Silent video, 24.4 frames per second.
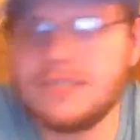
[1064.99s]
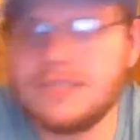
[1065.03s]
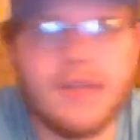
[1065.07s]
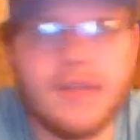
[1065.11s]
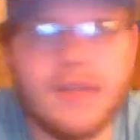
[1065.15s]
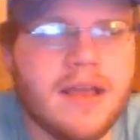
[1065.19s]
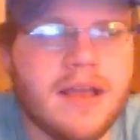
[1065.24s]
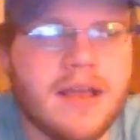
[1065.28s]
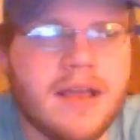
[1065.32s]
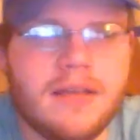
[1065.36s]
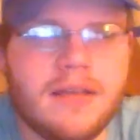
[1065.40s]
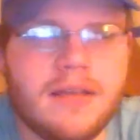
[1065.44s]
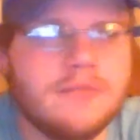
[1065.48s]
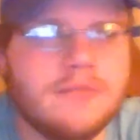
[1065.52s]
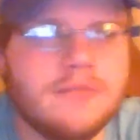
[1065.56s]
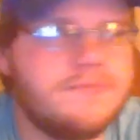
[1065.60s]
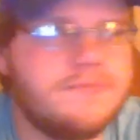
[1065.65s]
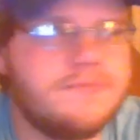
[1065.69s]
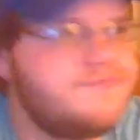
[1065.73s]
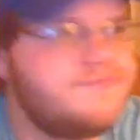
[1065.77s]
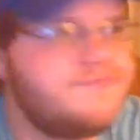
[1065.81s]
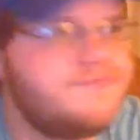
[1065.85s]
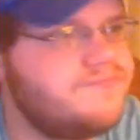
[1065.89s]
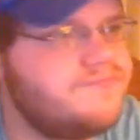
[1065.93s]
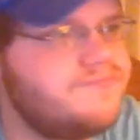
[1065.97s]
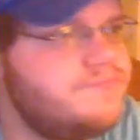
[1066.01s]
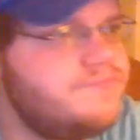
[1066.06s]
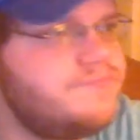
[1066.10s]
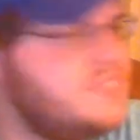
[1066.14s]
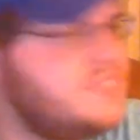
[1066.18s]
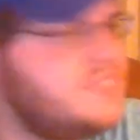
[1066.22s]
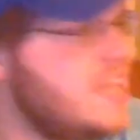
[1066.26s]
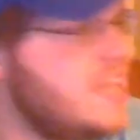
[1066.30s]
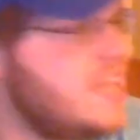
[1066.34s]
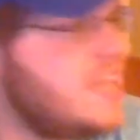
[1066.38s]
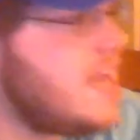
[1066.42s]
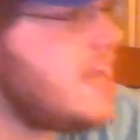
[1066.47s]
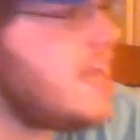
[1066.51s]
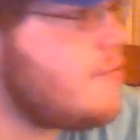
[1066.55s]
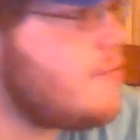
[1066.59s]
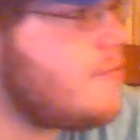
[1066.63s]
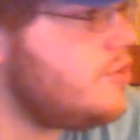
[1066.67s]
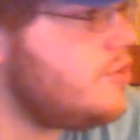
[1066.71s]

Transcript: So say I were to